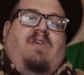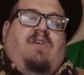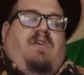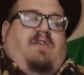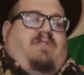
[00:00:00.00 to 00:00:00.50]

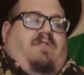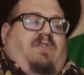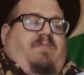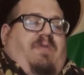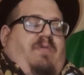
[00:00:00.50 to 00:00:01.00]
It's good
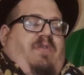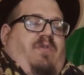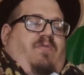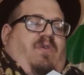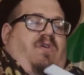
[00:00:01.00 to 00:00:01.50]
to be with
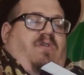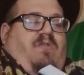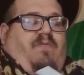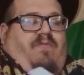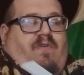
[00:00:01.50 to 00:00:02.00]
you
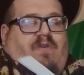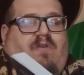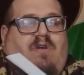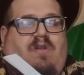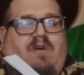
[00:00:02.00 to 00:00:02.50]
all
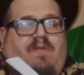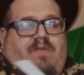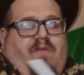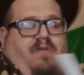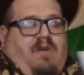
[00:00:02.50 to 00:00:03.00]
for
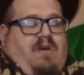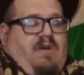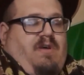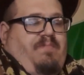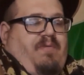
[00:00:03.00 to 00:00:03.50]

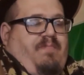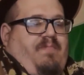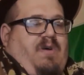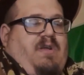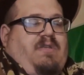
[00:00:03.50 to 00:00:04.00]
another
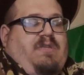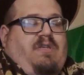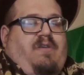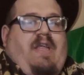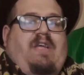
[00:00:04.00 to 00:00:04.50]

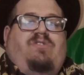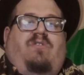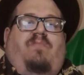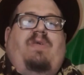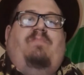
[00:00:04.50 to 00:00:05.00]

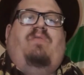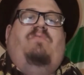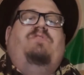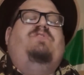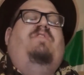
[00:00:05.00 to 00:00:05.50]
International Beat
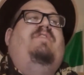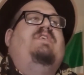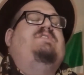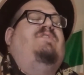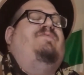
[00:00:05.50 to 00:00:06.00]
Poetry
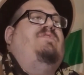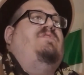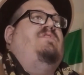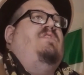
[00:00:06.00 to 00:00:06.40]
Festival.